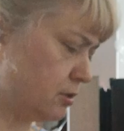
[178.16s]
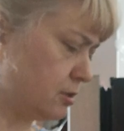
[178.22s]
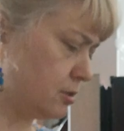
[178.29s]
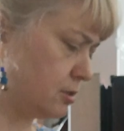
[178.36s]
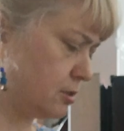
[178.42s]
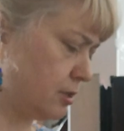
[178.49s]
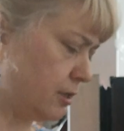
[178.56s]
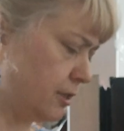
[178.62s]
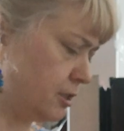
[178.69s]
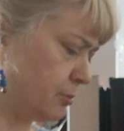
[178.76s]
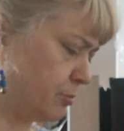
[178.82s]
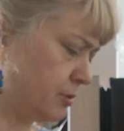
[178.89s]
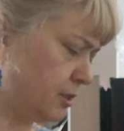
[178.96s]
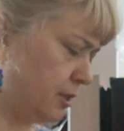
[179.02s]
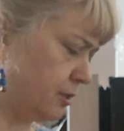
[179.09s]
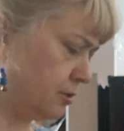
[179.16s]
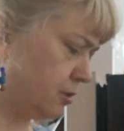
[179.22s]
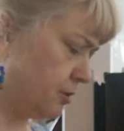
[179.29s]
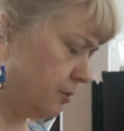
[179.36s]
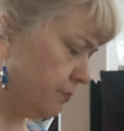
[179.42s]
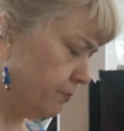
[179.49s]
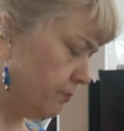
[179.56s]
at this as I'd like to
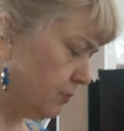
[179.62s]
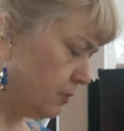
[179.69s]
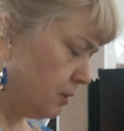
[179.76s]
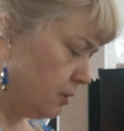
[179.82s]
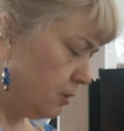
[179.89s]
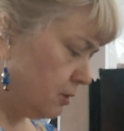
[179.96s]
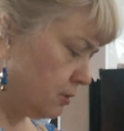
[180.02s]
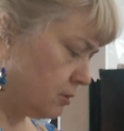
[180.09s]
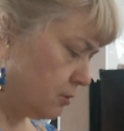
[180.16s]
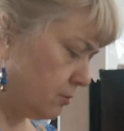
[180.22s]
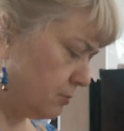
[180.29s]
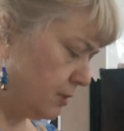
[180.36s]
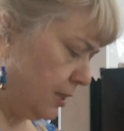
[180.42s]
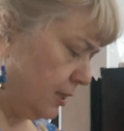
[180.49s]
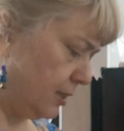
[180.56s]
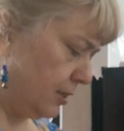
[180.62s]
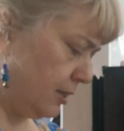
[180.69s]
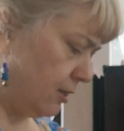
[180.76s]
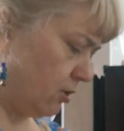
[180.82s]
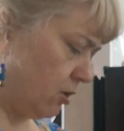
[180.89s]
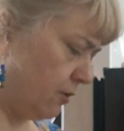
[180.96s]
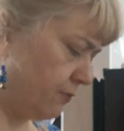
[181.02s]
pretend. So I'm taking
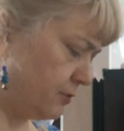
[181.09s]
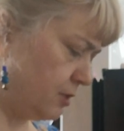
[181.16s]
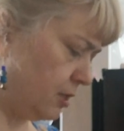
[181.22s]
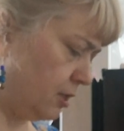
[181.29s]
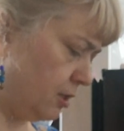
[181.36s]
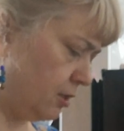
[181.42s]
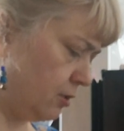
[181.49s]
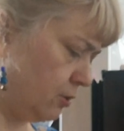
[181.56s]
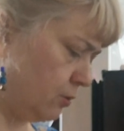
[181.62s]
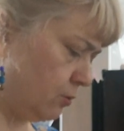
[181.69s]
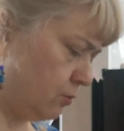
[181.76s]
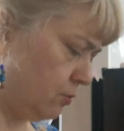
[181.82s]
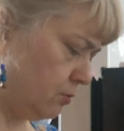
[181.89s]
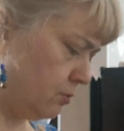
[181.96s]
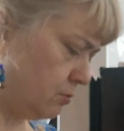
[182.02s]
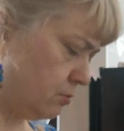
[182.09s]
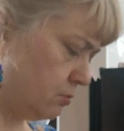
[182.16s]
that off too.